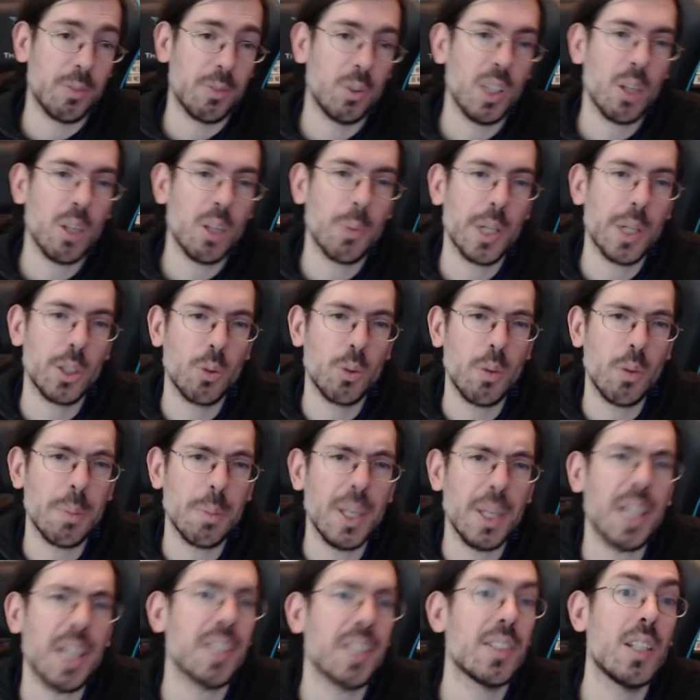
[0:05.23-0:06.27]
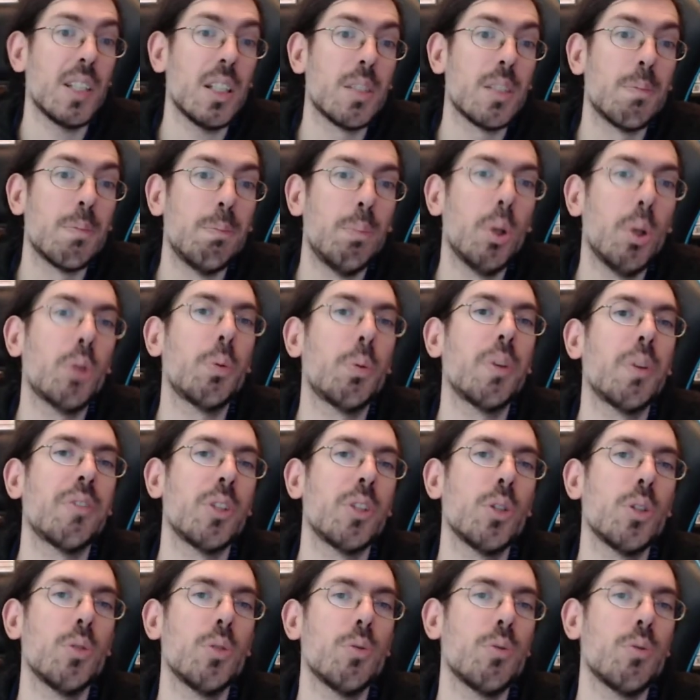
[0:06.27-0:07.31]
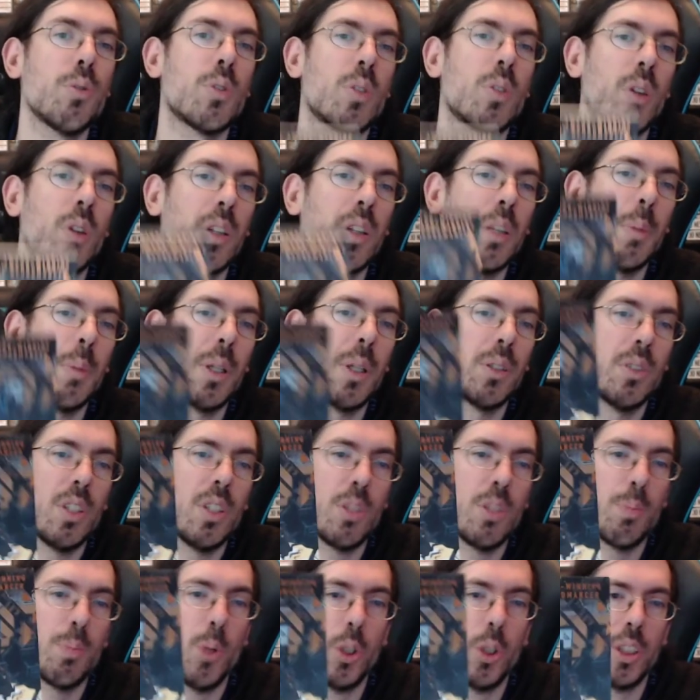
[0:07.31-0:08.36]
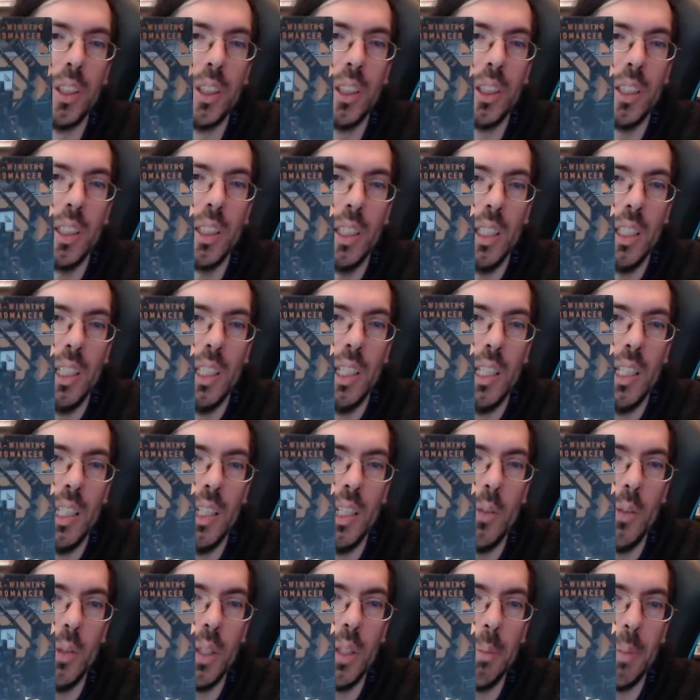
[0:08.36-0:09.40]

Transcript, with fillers: Today we are doing PS Does Book Reviews, talking about this book, William